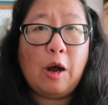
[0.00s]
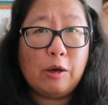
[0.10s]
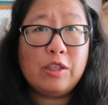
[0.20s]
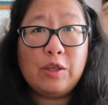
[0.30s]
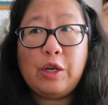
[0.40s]
I
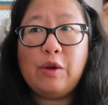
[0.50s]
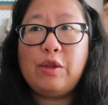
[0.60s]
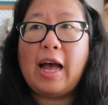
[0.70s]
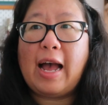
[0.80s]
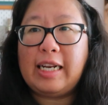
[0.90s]
also know
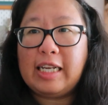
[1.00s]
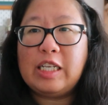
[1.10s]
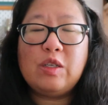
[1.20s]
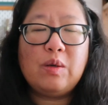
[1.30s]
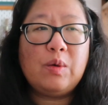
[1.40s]
that I
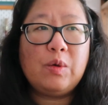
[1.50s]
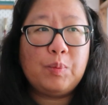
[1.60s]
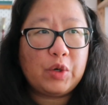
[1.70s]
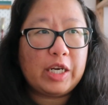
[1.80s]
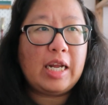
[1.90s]
need to
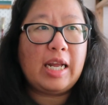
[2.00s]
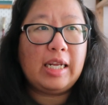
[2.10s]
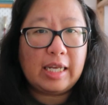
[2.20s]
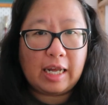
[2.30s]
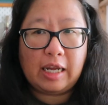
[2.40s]
print
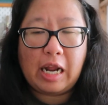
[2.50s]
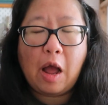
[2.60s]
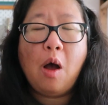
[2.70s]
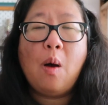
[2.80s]
and cut